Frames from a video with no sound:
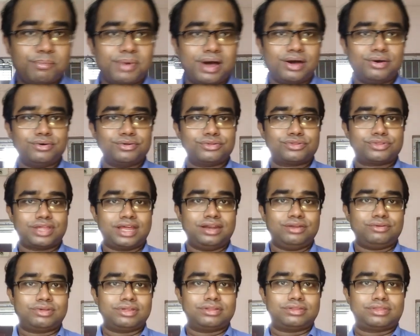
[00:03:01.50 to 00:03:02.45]
mouse, and
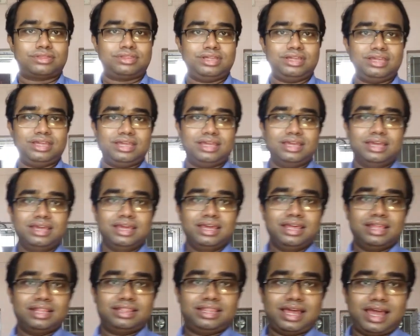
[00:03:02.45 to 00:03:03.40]
you can see
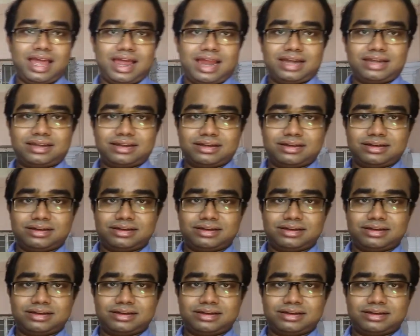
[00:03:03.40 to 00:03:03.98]
that